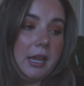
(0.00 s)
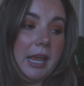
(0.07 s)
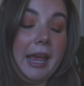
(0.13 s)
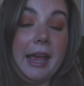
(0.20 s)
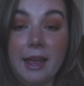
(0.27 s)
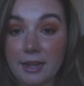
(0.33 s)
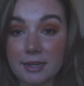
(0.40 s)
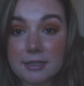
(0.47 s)

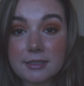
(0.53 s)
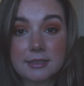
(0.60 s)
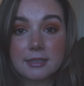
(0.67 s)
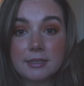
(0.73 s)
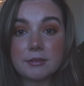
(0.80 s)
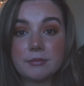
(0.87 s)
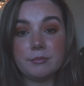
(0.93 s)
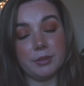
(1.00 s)
end
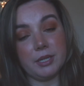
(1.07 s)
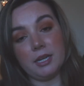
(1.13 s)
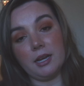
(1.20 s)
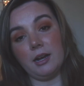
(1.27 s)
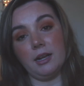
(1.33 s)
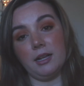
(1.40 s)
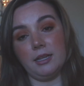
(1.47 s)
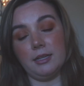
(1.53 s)

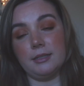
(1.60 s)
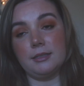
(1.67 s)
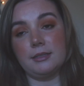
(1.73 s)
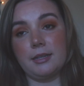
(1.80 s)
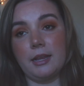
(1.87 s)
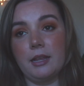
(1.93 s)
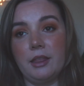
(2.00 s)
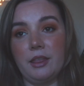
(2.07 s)

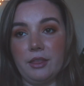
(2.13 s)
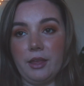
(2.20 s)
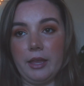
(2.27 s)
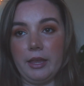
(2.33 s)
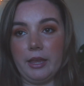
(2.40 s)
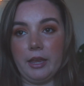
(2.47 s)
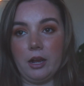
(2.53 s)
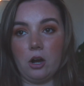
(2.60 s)
because
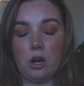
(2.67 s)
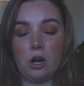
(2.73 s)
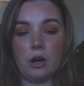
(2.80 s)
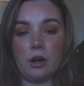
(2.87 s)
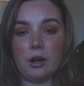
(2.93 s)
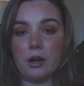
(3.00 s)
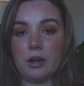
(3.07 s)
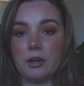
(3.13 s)
they
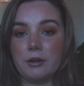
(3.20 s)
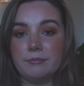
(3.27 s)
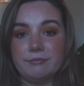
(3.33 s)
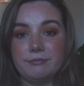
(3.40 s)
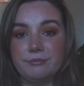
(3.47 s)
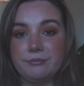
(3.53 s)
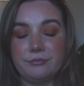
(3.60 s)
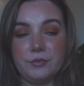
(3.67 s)
are
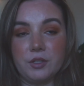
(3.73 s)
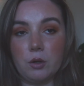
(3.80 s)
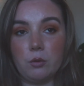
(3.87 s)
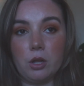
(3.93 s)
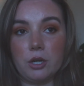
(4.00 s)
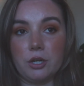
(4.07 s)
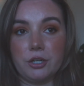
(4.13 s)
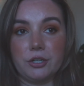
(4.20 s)
no
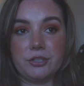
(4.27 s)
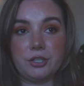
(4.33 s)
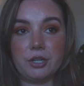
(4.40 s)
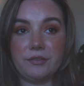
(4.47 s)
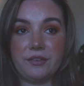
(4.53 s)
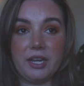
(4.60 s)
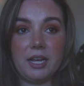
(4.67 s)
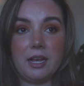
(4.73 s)
longer
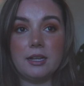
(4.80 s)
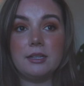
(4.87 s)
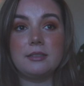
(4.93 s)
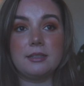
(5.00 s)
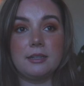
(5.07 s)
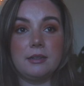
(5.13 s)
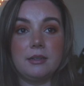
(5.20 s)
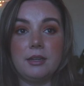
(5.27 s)
serving
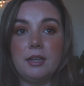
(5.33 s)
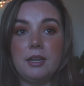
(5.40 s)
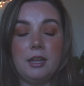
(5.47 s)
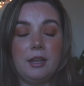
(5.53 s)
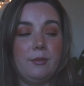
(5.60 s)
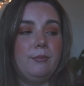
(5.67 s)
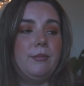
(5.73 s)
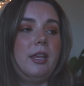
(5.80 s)
us, and
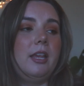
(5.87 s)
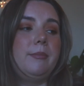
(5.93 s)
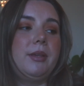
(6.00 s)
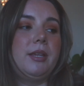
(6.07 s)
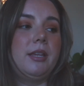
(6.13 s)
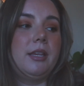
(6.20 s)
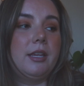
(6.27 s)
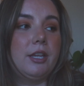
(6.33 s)

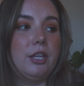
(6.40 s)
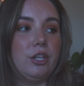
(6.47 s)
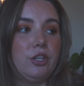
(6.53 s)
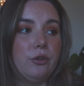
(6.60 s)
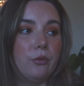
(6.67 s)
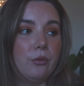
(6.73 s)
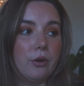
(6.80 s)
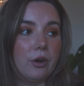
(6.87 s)
maybe
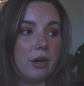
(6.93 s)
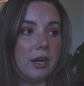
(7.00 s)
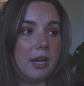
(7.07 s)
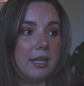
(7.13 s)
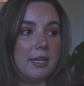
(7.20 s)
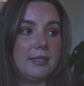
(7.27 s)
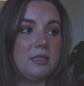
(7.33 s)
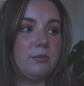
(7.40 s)
you're
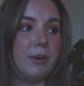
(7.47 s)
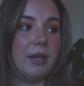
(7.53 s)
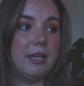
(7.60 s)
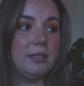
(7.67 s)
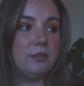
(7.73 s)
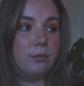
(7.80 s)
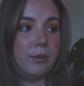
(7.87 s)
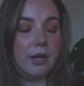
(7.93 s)
in a
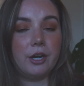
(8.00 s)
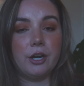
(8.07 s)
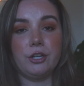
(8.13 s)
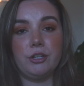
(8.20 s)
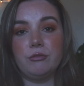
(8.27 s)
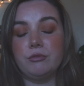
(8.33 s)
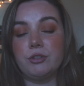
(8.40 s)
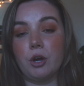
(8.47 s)
space where
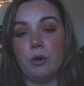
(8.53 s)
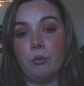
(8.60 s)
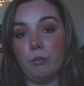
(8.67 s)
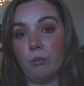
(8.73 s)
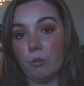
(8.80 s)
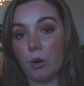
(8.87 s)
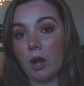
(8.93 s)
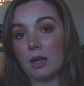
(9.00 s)
you
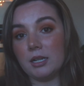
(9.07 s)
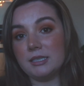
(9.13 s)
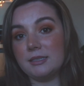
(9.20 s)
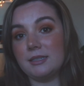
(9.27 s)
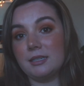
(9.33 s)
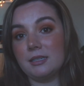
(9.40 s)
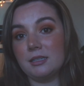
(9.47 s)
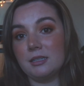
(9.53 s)
don't
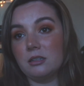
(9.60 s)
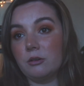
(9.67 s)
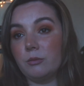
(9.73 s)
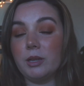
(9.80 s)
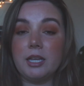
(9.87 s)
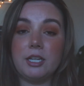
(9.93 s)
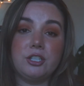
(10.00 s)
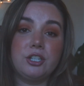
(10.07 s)
want a
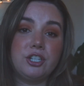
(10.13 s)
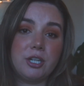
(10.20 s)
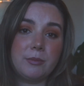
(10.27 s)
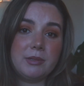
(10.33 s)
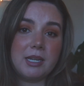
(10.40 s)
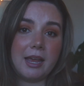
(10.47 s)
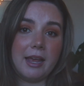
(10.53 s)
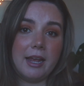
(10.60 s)

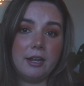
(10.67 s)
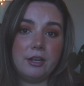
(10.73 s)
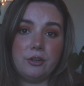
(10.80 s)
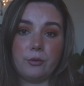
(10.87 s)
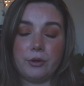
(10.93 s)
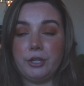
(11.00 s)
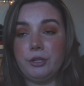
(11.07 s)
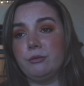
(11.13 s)
relationship to end,
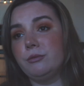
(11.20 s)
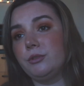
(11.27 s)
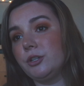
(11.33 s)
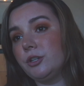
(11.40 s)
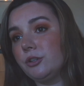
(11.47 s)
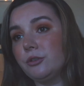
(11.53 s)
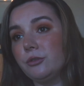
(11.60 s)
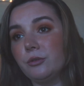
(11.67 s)
or you
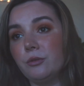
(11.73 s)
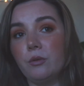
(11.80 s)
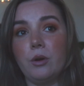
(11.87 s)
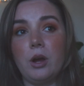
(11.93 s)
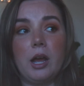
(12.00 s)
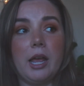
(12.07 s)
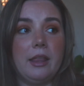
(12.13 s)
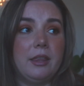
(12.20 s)

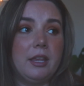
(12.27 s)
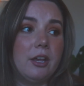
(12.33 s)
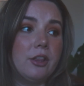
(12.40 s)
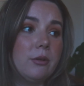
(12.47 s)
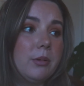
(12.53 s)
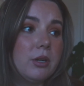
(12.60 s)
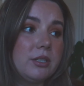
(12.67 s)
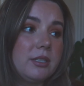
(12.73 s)
do and the
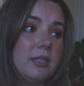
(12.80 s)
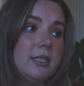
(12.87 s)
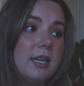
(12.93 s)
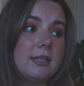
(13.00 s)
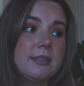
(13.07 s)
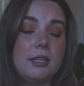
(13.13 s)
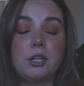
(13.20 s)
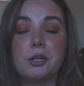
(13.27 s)
other person
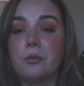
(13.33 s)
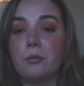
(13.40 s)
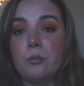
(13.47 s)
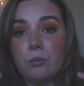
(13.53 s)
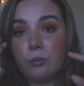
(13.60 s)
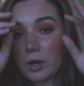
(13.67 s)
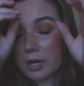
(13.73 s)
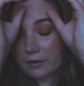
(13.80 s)
doesn't, or
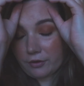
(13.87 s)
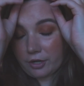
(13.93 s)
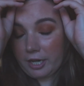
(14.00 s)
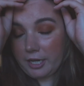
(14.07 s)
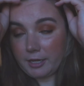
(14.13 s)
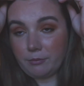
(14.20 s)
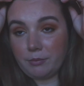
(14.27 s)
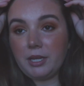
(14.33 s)
whatever.
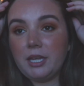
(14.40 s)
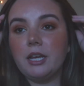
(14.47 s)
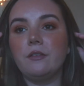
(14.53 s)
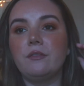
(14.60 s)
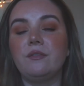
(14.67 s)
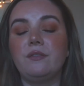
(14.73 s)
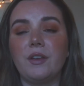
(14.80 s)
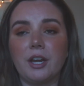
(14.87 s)
It can be a
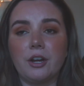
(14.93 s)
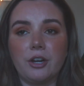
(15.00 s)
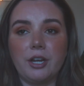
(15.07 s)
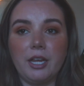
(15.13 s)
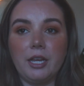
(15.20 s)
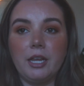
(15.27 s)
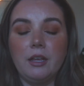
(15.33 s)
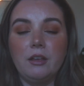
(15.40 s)

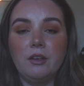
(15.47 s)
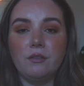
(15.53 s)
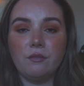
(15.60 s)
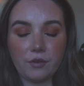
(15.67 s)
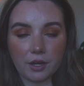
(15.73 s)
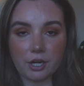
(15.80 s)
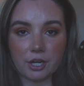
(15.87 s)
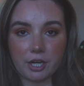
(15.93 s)
very,
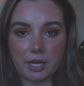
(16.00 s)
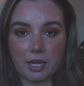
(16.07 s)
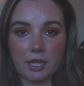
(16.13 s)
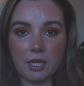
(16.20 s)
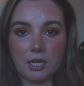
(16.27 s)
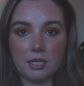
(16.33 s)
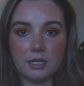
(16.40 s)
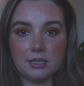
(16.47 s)

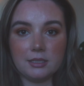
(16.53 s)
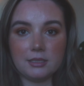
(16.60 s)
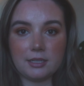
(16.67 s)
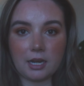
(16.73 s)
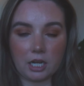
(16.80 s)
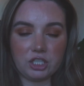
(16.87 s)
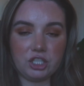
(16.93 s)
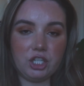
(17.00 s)
very
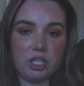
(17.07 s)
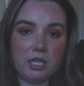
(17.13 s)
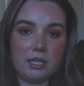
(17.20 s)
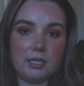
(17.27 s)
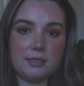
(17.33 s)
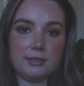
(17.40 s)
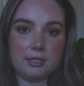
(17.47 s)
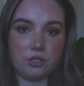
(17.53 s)

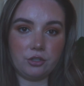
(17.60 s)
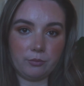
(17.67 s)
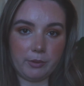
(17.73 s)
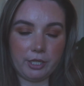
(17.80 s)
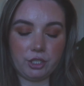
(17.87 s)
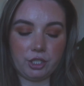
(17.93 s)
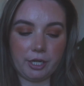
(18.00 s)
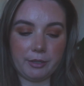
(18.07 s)
touchy
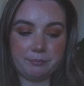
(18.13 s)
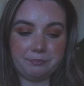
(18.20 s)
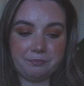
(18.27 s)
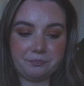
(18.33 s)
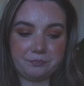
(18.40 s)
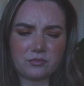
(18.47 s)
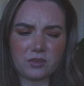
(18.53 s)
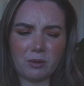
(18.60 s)
situation,
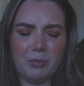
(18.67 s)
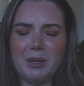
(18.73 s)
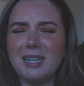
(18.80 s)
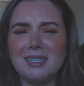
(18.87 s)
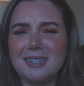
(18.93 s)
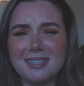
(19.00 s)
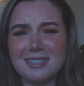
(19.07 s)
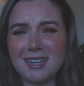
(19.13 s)

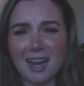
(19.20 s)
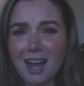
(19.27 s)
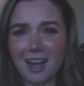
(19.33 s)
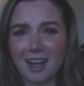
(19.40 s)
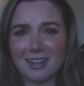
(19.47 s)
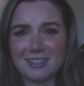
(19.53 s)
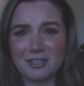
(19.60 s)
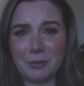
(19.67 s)
because it's
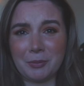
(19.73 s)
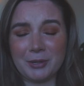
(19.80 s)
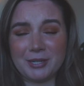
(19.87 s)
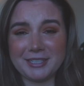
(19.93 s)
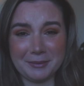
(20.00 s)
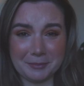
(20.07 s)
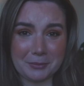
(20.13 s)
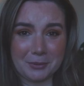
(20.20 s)
not super
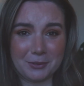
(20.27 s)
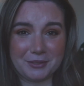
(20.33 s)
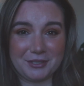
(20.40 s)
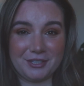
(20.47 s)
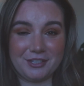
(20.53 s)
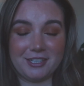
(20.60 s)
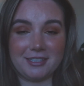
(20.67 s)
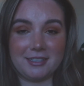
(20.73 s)
simple
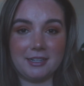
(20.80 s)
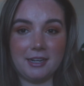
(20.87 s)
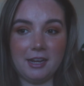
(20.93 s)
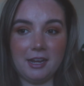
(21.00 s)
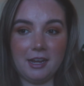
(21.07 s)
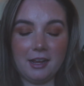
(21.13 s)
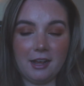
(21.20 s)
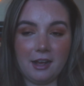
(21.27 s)
to just,
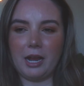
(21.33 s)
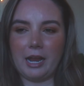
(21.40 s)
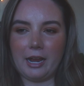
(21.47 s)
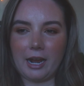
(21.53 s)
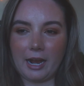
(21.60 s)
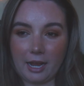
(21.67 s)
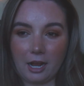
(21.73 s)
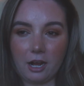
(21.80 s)

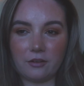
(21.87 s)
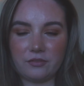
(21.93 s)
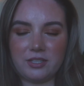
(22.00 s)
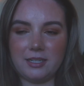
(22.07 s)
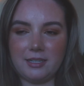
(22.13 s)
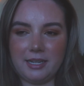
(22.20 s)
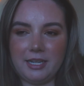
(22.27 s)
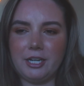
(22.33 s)
I
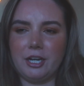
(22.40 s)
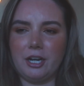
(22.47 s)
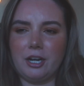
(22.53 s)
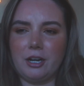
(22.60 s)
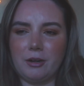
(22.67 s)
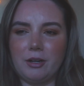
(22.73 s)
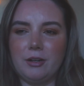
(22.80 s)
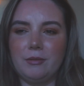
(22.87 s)
often
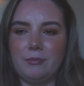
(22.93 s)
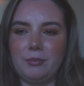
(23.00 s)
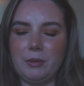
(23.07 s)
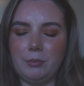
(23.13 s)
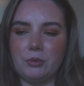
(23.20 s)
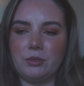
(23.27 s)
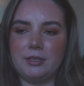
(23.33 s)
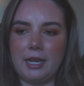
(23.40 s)
hear
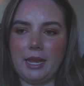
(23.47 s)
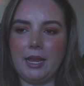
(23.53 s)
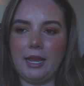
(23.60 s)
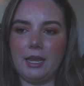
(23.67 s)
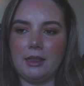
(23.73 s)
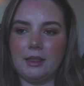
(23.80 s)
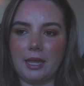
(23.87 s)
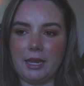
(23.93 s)
people
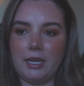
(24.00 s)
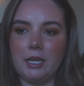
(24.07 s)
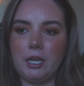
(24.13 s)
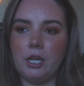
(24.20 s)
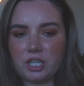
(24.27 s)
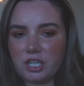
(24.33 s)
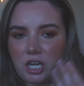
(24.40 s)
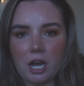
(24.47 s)
say, like,
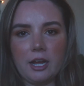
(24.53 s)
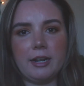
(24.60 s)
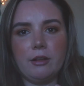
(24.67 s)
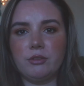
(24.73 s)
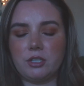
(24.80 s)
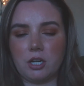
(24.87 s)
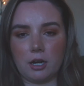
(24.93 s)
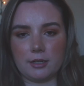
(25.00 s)
cut
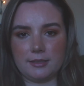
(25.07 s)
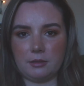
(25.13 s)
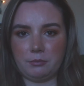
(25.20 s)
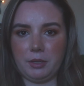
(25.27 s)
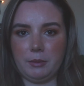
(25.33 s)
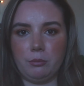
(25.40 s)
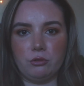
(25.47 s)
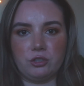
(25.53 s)
out the toxic
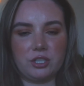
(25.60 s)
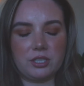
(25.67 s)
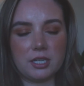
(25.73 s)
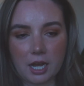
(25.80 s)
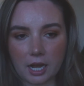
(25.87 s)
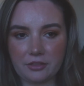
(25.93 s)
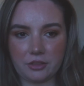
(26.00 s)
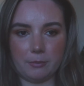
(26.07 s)
people, just
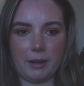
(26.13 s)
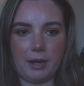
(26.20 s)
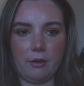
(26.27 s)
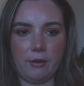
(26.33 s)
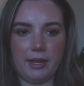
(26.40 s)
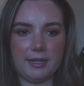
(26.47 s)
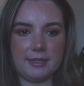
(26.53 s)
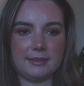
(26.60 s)
cut them
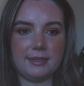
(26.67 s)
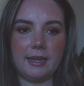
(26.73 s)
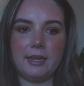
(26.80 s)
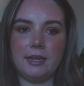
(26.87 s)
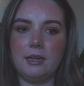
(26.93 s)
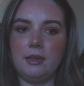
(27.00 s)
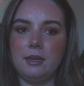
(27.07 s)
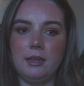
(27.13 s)
out. And it's like,